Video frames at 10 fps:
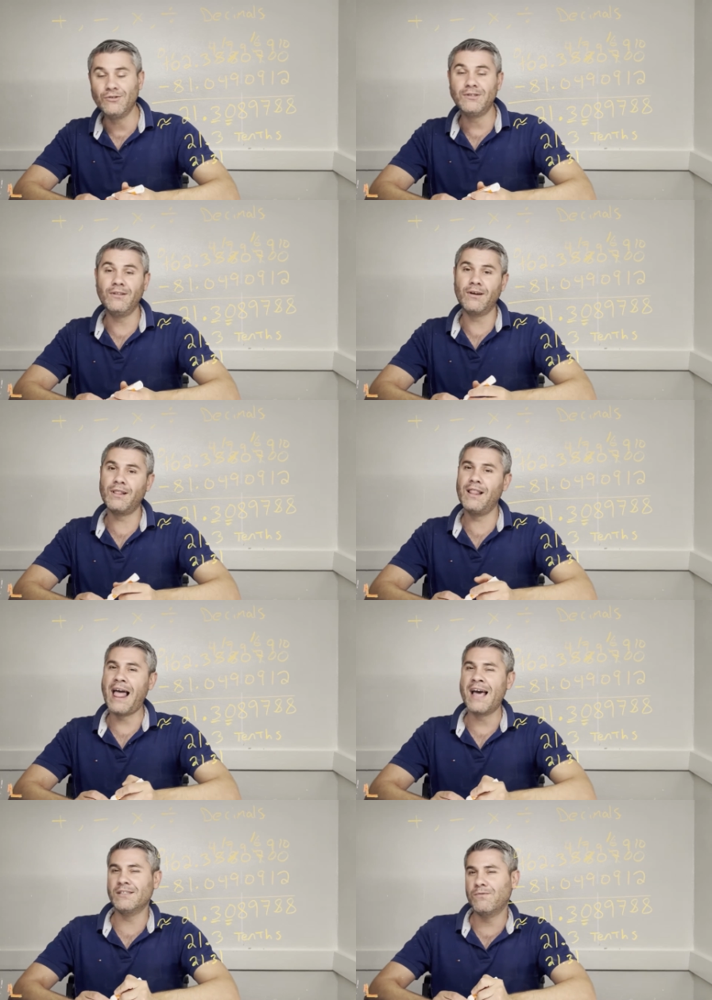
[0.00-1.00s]
Do you see the
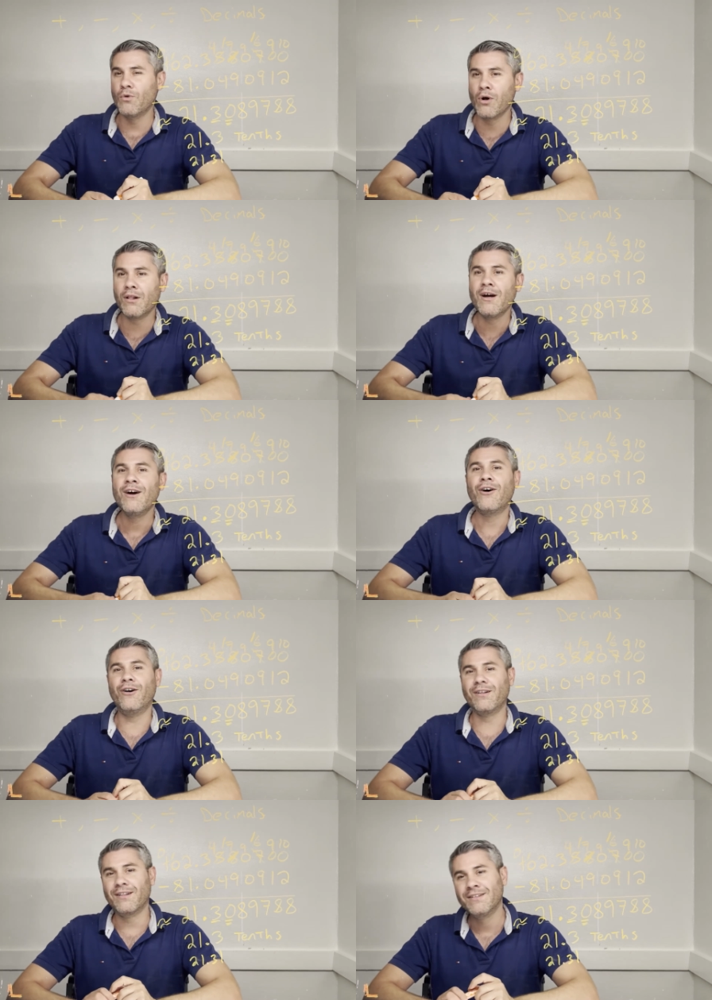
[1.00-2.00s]
glass full
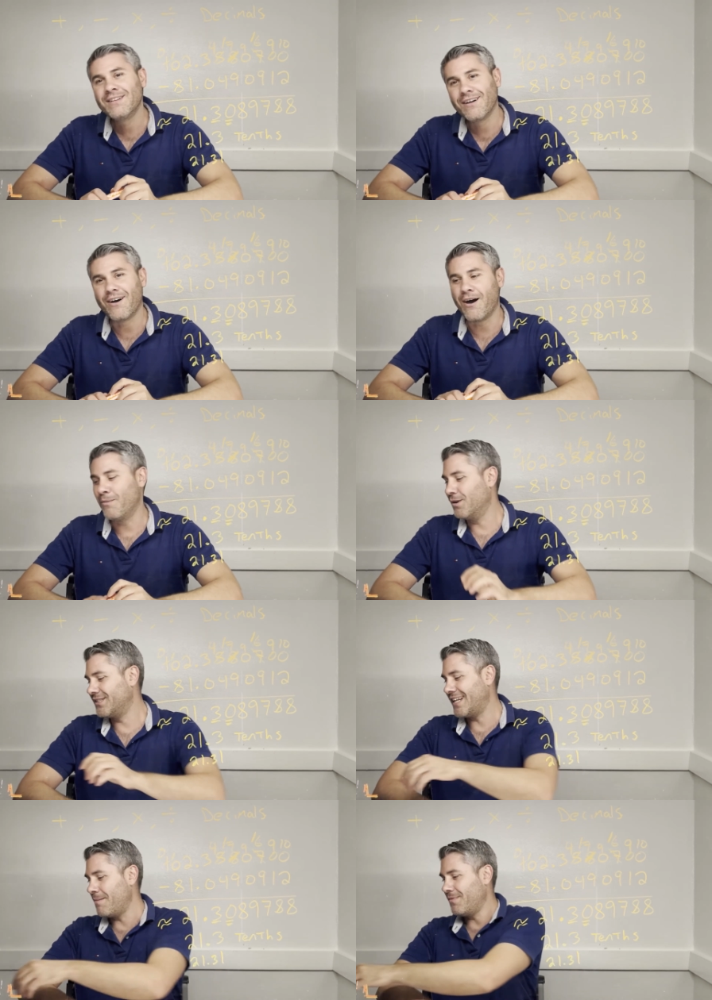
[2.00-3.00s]
or
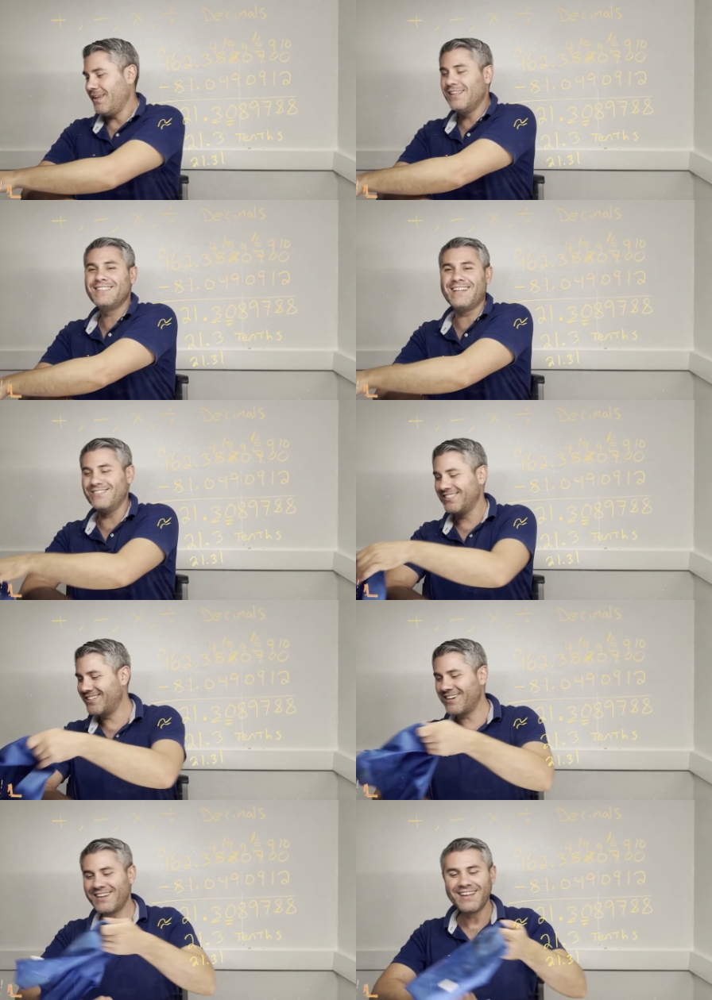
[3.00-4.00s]
almost empty? Sounds
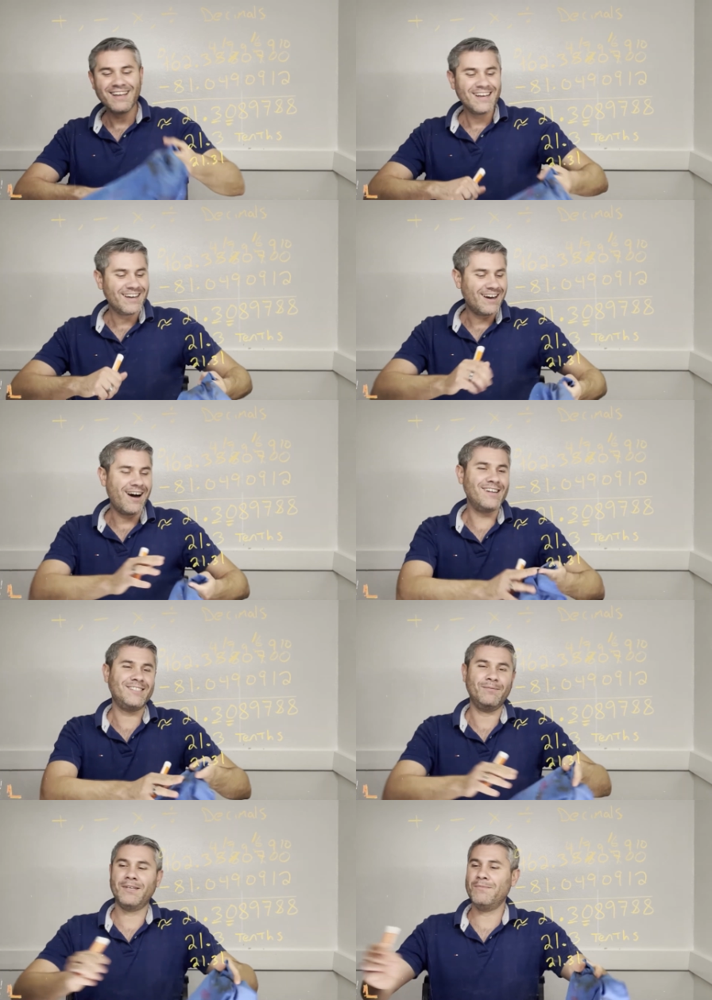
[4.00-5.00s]
good?
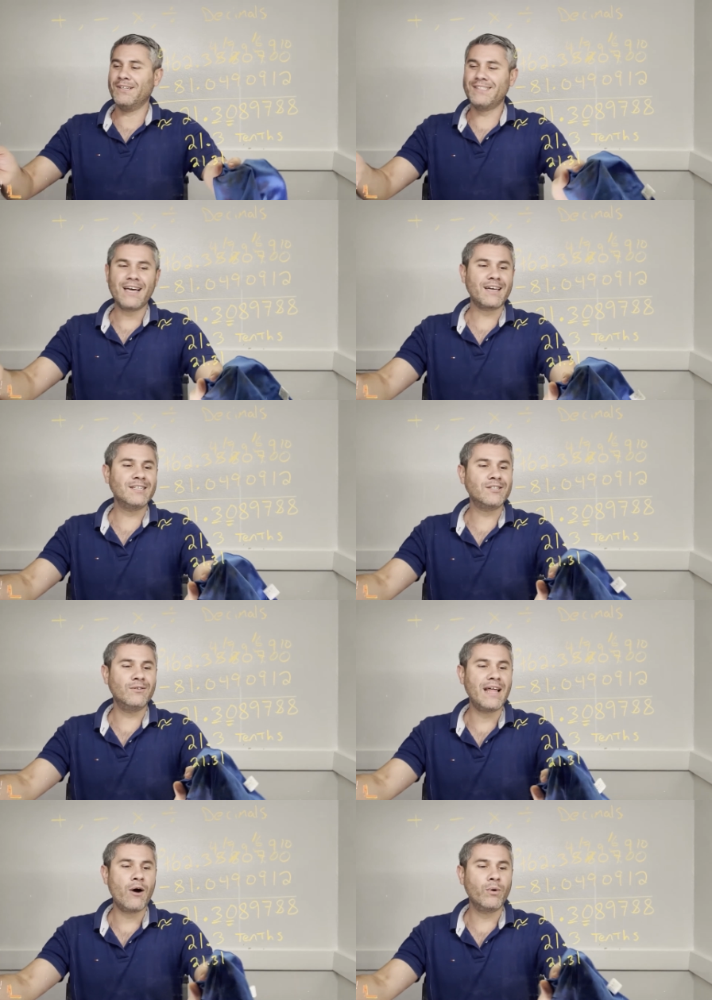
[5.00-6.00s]
Awesome. Give me a second. So
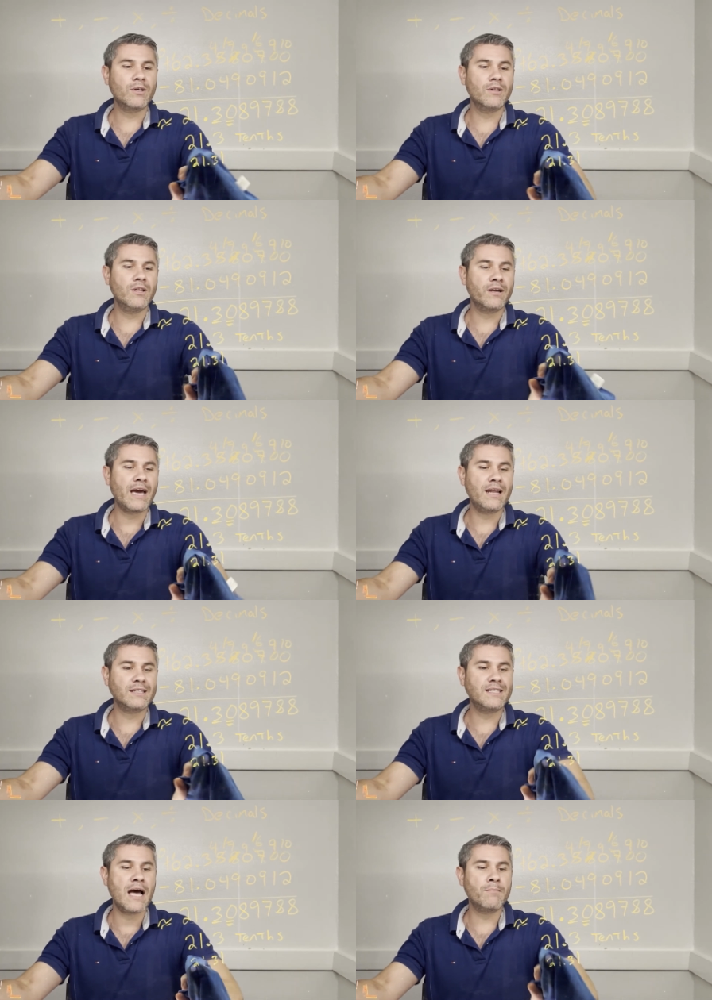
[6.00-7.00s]
now we can look at
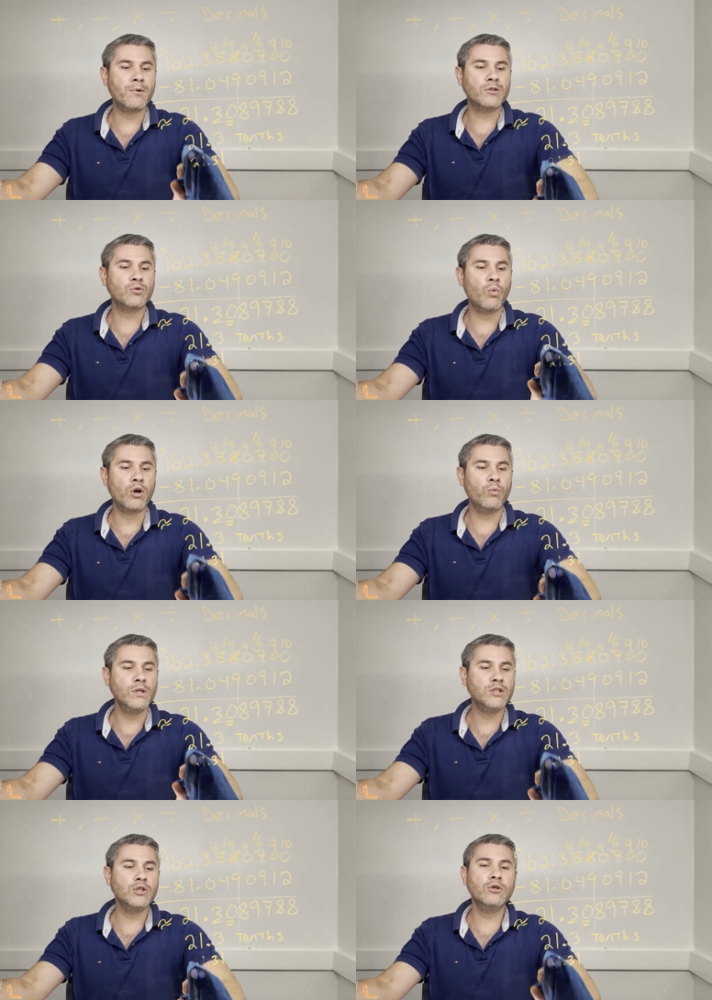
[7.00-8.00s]
examples. What do
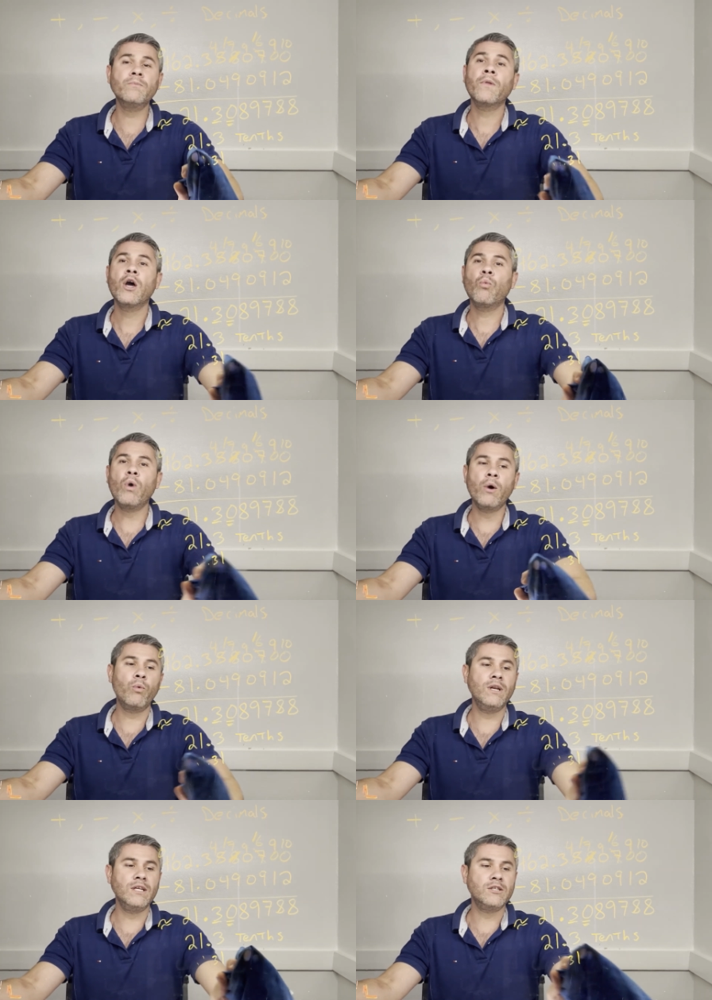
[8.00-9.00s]
we do when
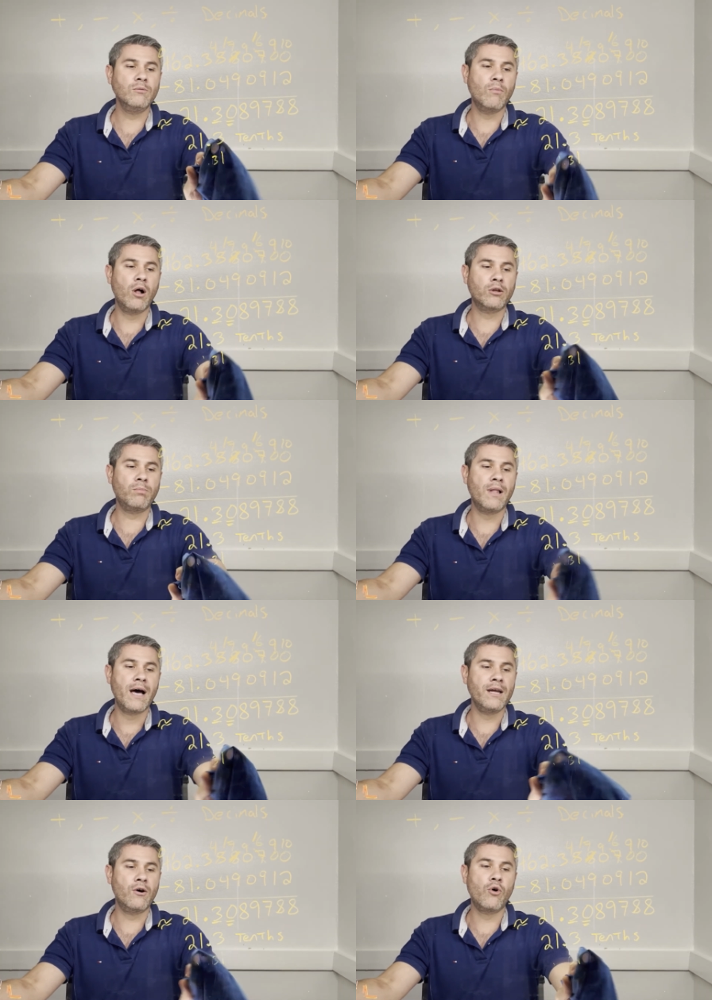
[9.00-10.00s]
we need to
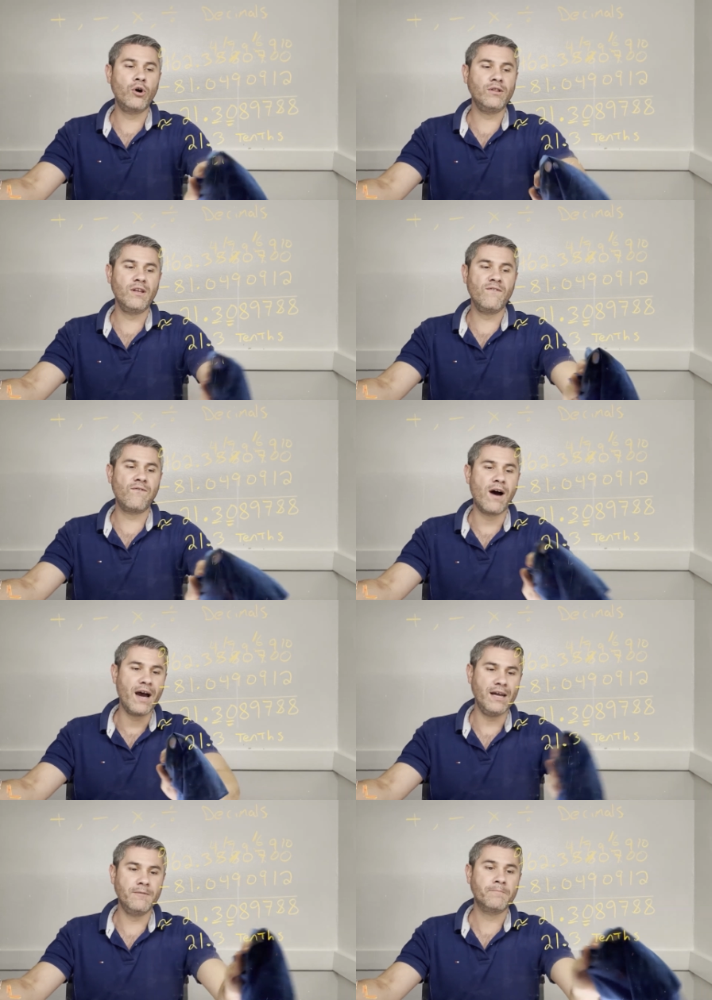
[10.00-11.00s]
multiply or
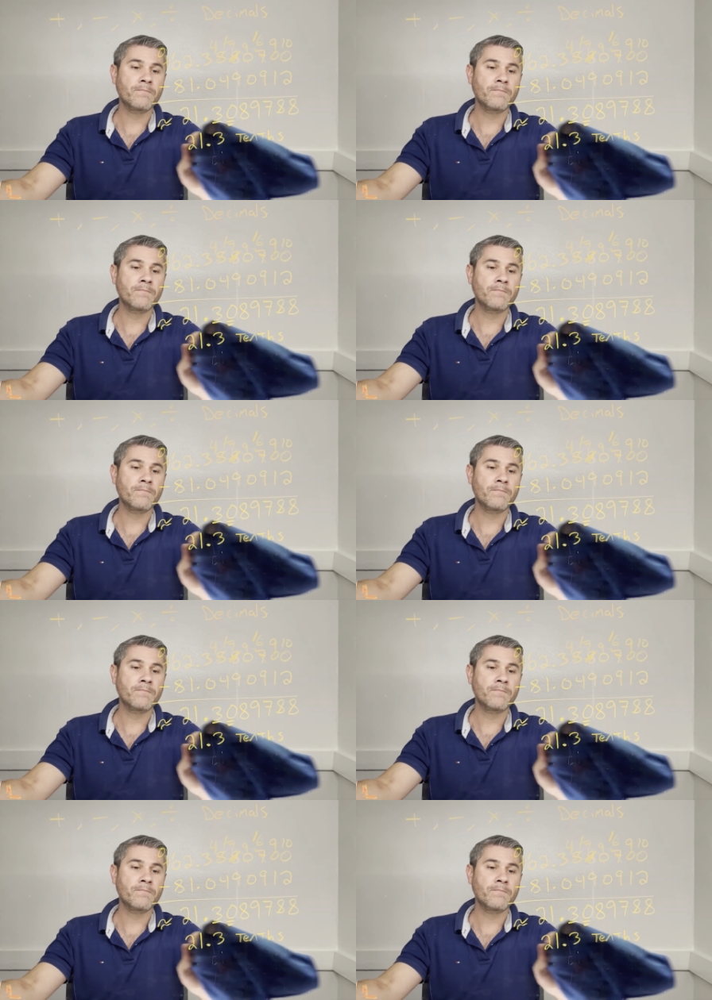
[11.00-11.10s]
divide?